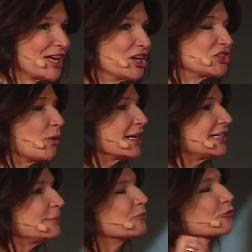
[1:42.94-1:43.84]
So I
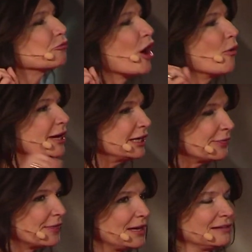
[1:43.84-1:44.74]
keep throwing
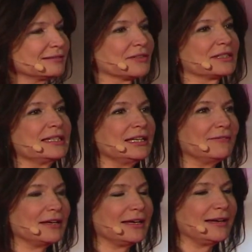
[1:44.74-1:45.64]
things at the
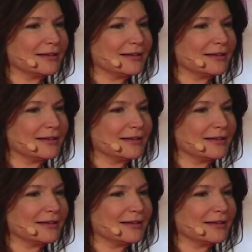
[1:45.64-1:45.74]
TV,